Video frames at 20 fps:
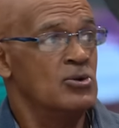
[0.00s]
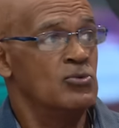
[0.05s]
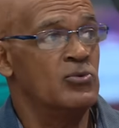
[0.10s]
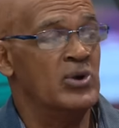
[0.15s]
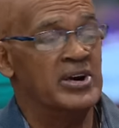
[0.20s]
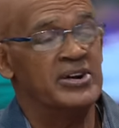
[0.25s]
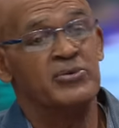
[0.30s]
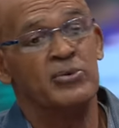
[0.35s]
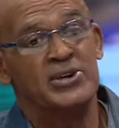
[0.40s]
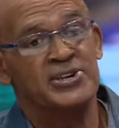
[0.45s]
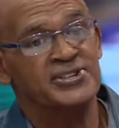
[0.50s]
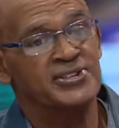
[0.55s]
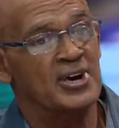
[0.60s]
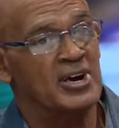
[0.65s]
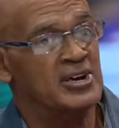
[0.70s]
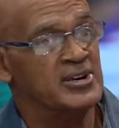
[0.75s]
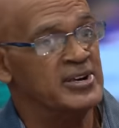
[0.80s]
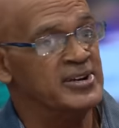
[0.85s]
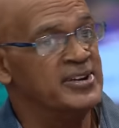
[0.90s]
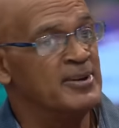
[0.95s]
when we
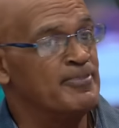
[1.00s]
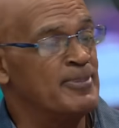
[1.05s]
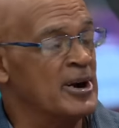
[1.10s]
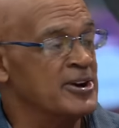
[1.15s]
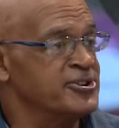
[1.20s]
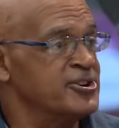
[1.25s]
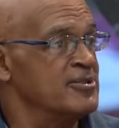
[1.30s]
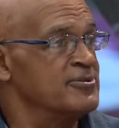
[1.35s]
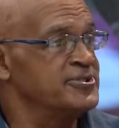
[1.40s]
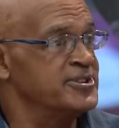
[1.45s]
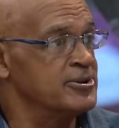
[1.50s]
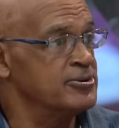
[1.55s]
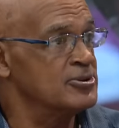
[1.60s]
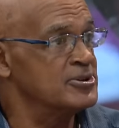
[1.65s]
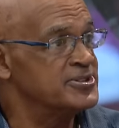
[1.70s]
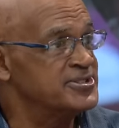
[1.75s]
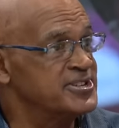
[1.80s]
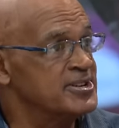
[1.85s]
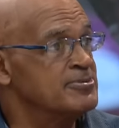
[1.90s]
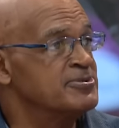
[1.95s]
saw the departure of
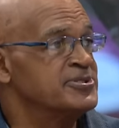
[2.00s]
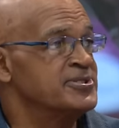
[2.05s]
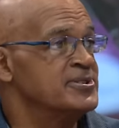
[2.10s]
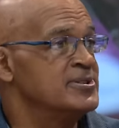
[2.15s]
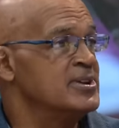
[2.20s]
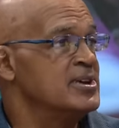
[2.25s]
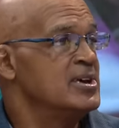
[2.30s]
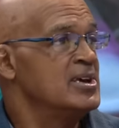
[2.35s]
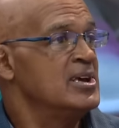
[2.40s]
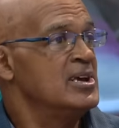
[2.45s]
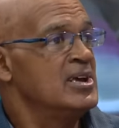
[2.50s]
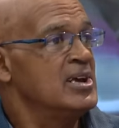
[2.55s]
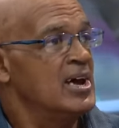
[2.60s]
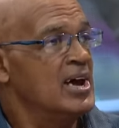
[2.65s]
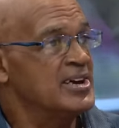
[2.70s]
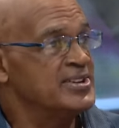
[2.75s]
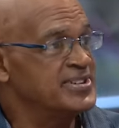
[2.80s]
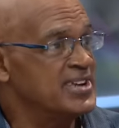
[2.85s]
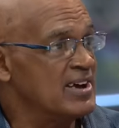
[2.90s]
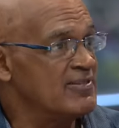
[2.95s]
Sharon Simpson,
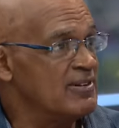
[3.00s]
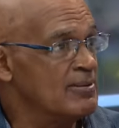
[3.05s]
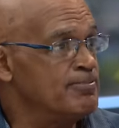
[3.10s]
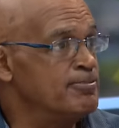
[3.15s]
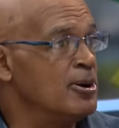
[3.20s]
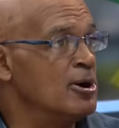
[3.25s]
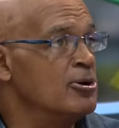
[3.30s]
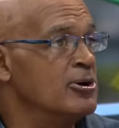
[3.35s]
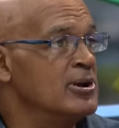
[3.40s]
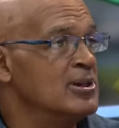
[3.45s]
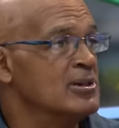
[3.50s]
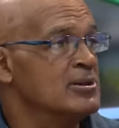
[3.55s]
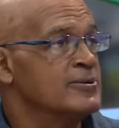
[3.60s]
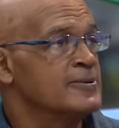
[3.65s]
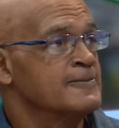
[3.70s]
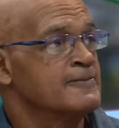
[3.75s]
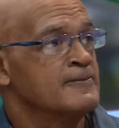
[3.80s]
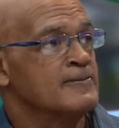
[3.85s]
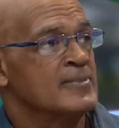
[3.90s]
Asafa Powell,